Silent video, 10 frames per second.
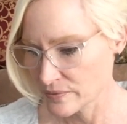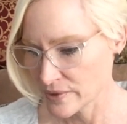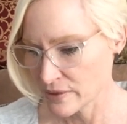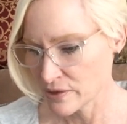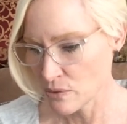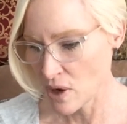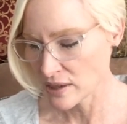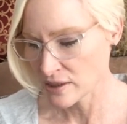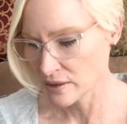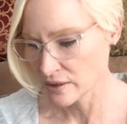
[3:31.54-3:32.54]
If you
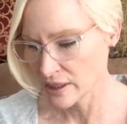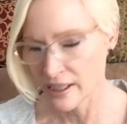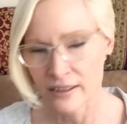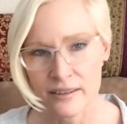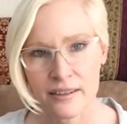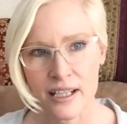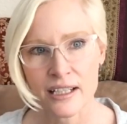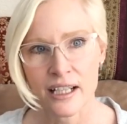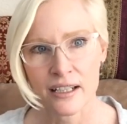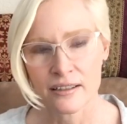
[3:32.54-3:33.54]
want to learn it,
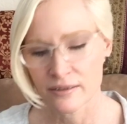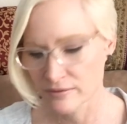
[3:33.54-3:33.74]
study it.